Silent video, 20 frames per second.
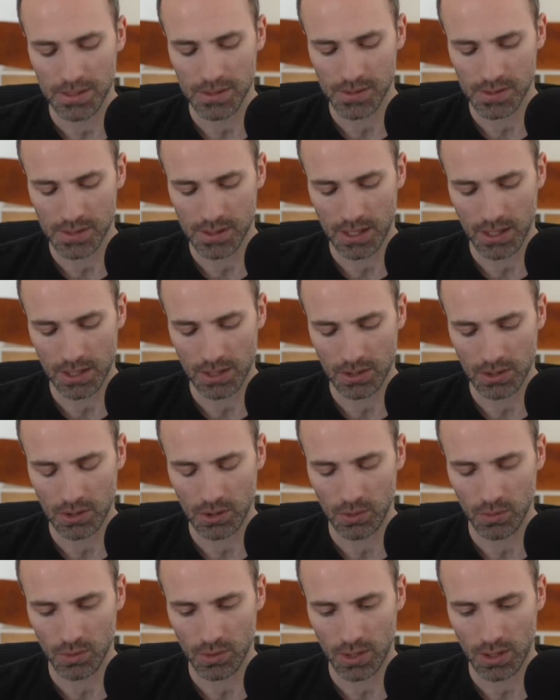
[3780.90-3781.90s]
means that
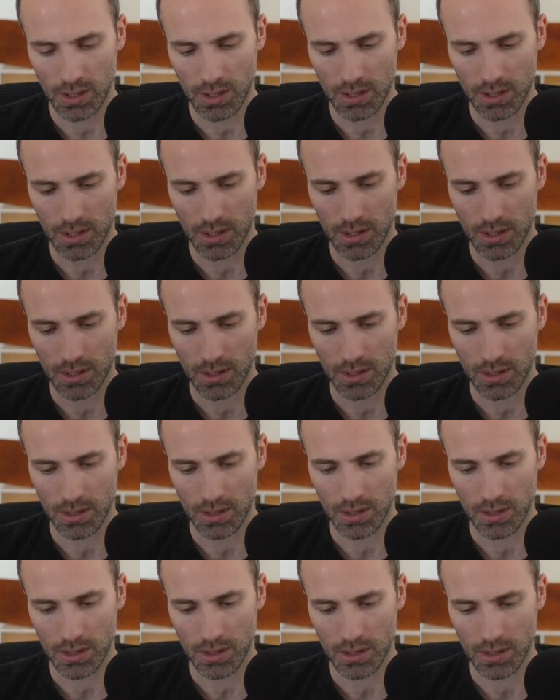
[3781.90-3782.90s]
you
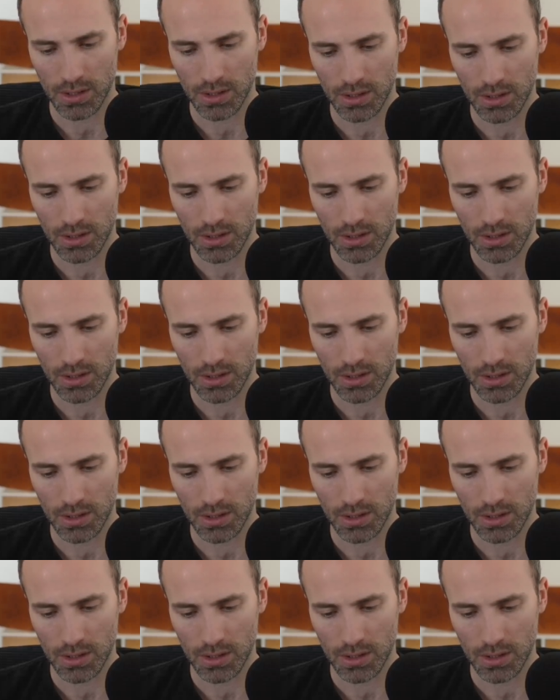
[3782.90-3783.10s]
can